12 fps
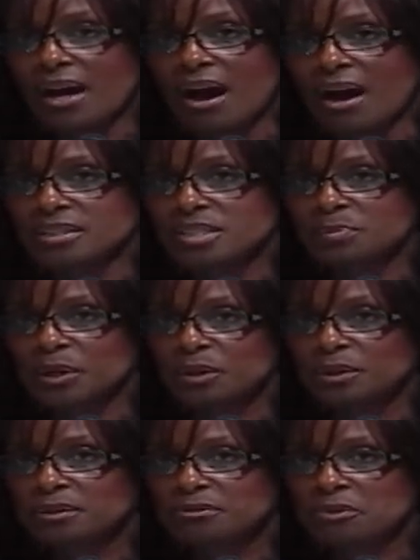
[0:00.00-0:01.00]

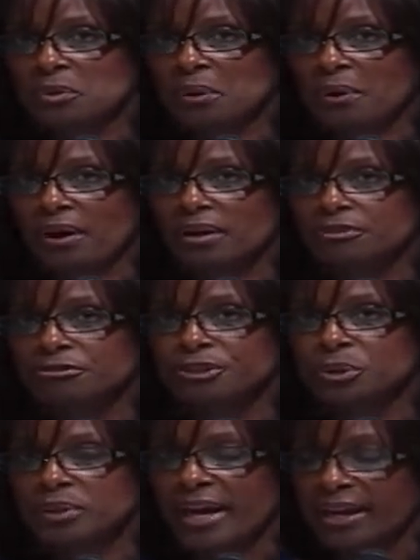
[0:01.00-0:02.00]
hospital for a
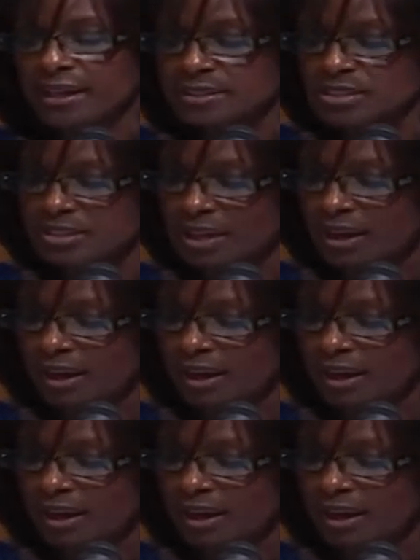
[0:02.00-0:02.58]
few days,